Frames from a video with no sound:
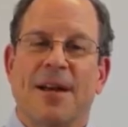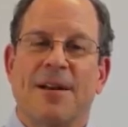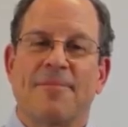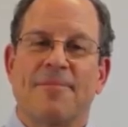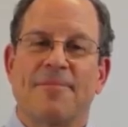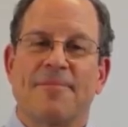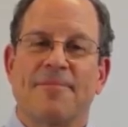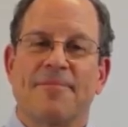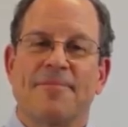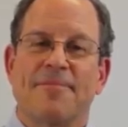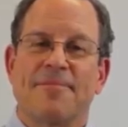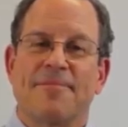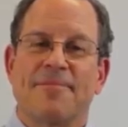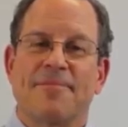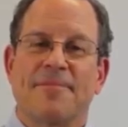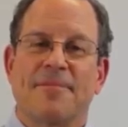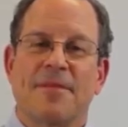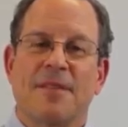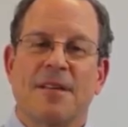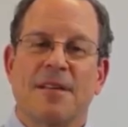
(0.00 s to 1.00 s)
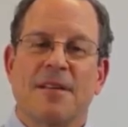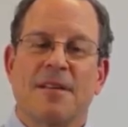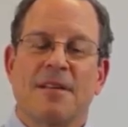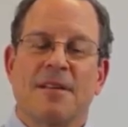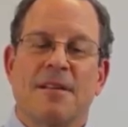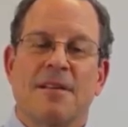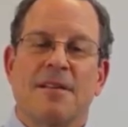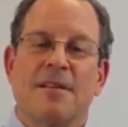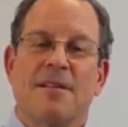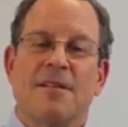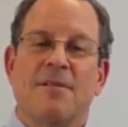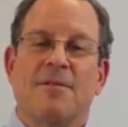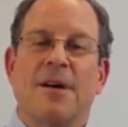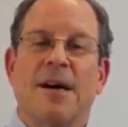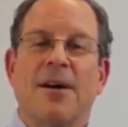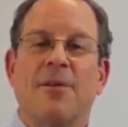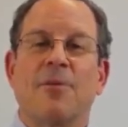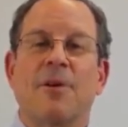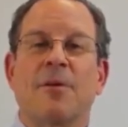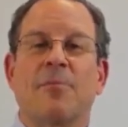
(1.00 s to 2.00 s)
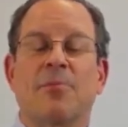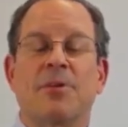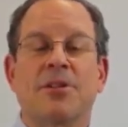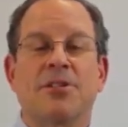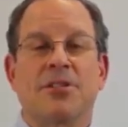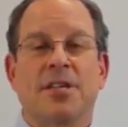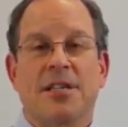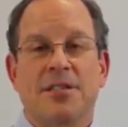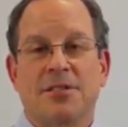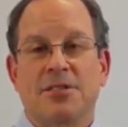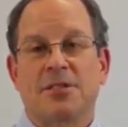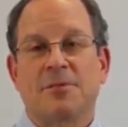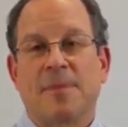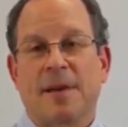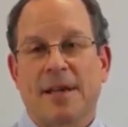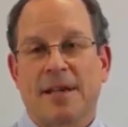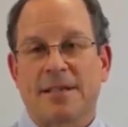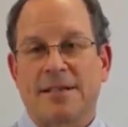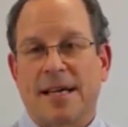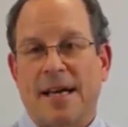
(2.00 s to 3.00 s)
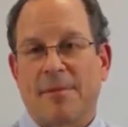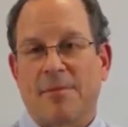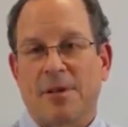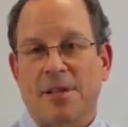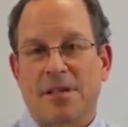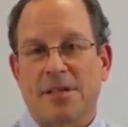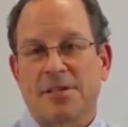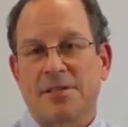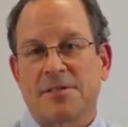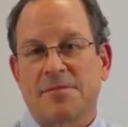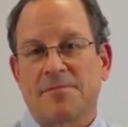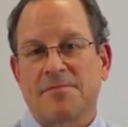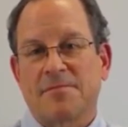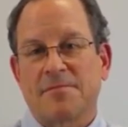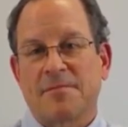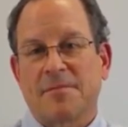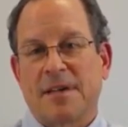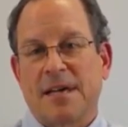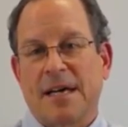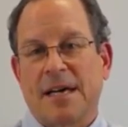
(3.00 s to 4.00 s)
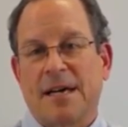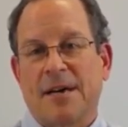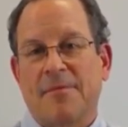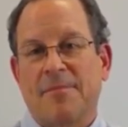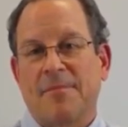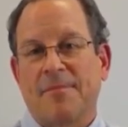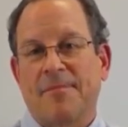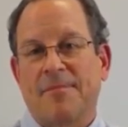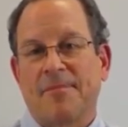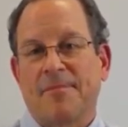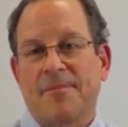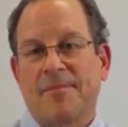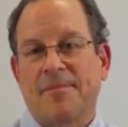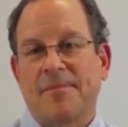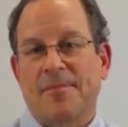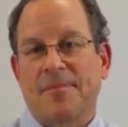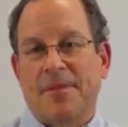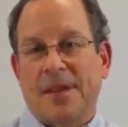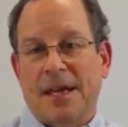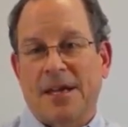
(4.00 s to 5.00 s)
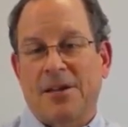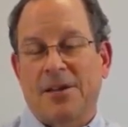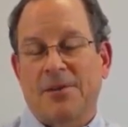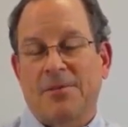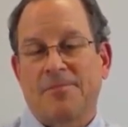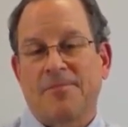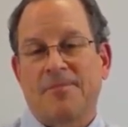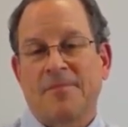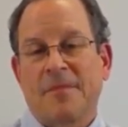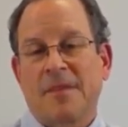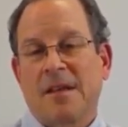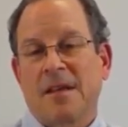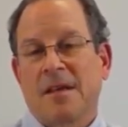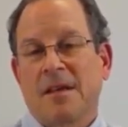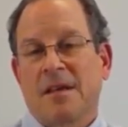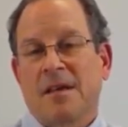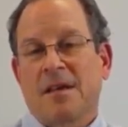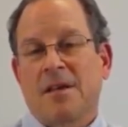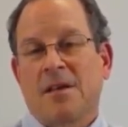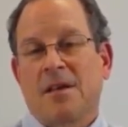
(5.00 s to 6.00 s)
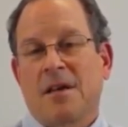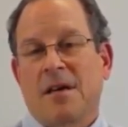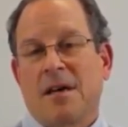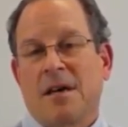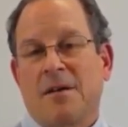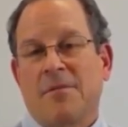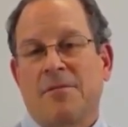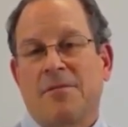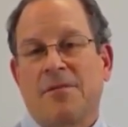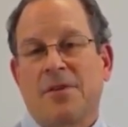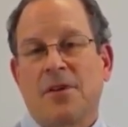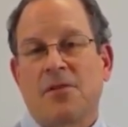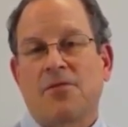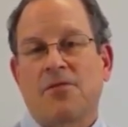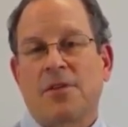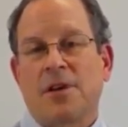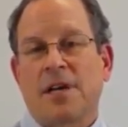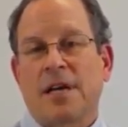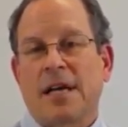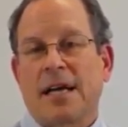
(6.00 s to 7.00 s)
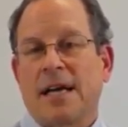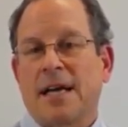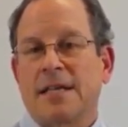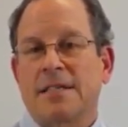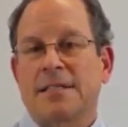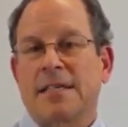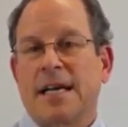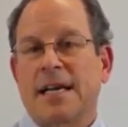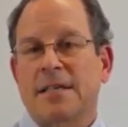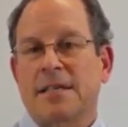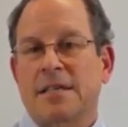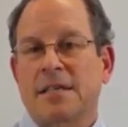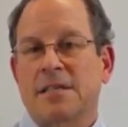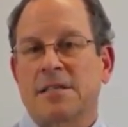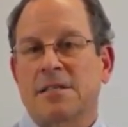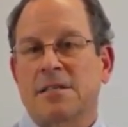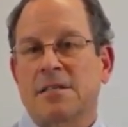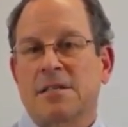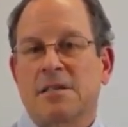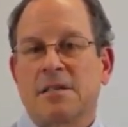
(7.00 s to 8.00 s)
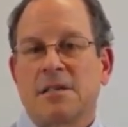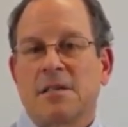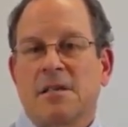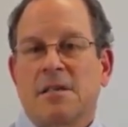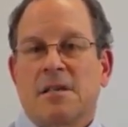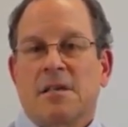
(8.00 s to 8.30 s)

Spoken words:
okay. Well, we appreciate you spending time with us. Thank you. Feel free to contact us